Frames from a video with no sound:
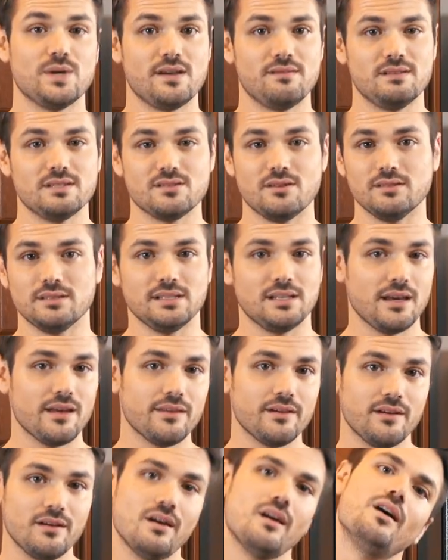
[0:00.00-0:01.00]
we have this all
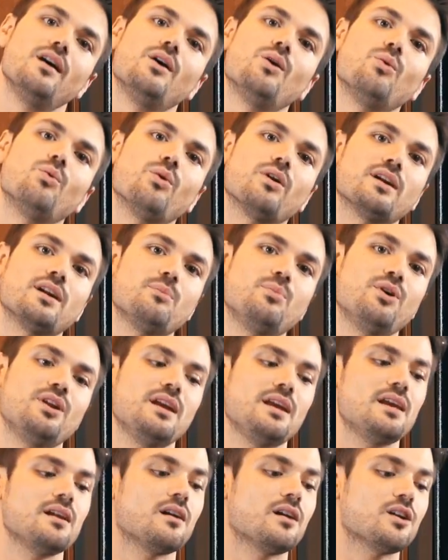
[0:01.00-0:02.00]
together, we're going to put
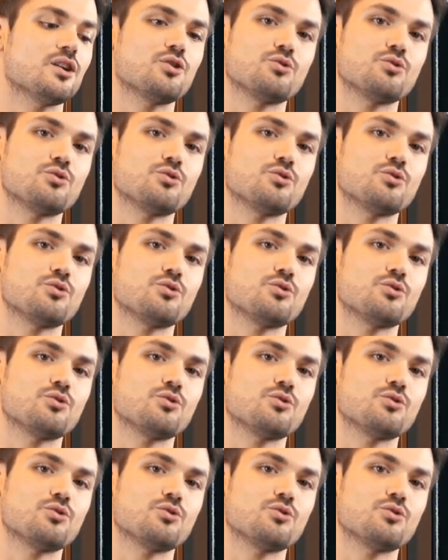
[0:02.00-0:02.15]
it in our